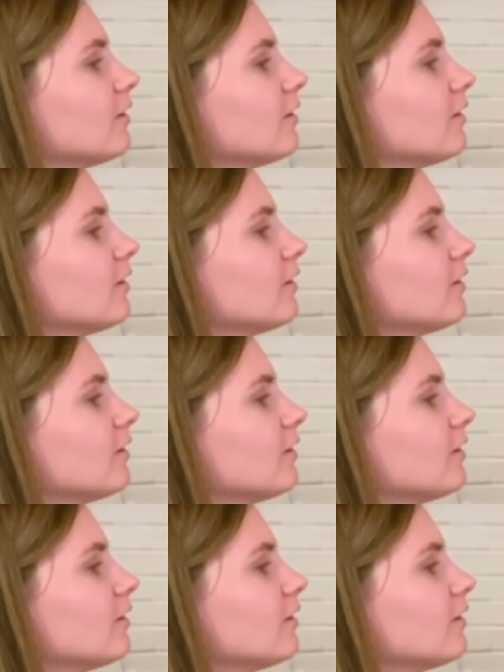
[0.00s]

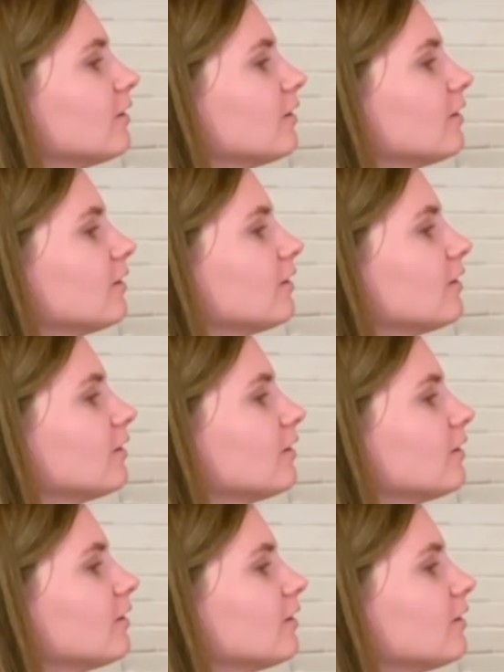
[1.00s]

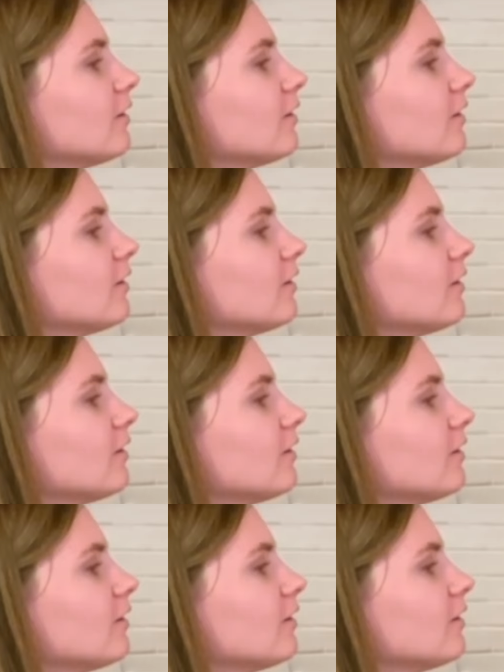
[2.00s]

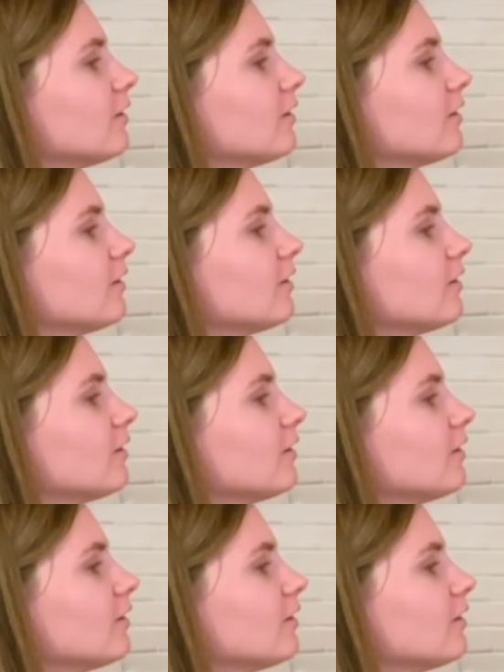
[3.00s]

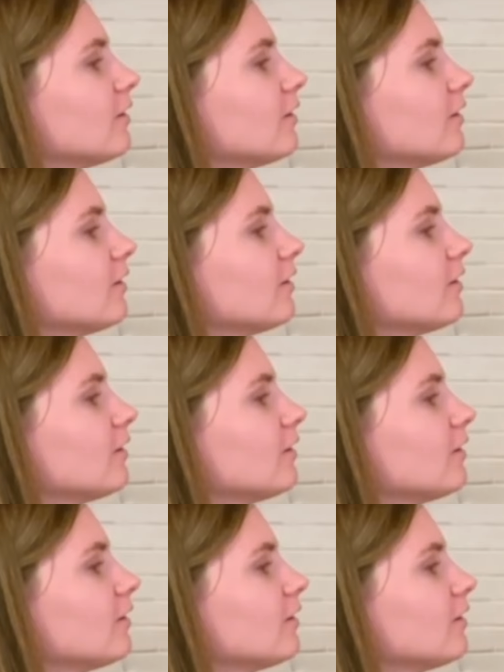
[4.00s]

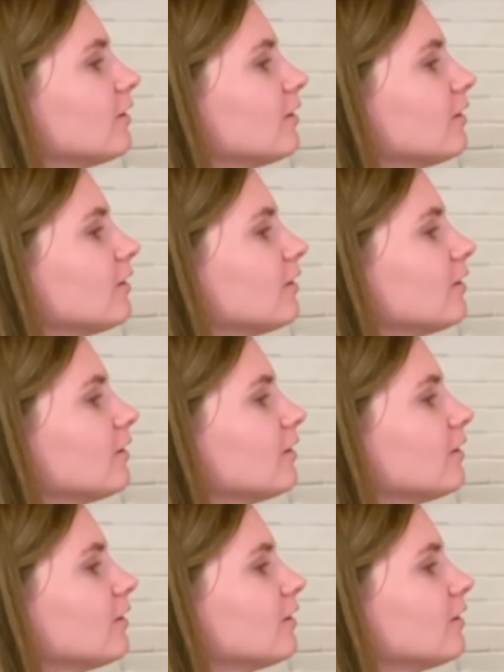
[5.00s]
(not speaking)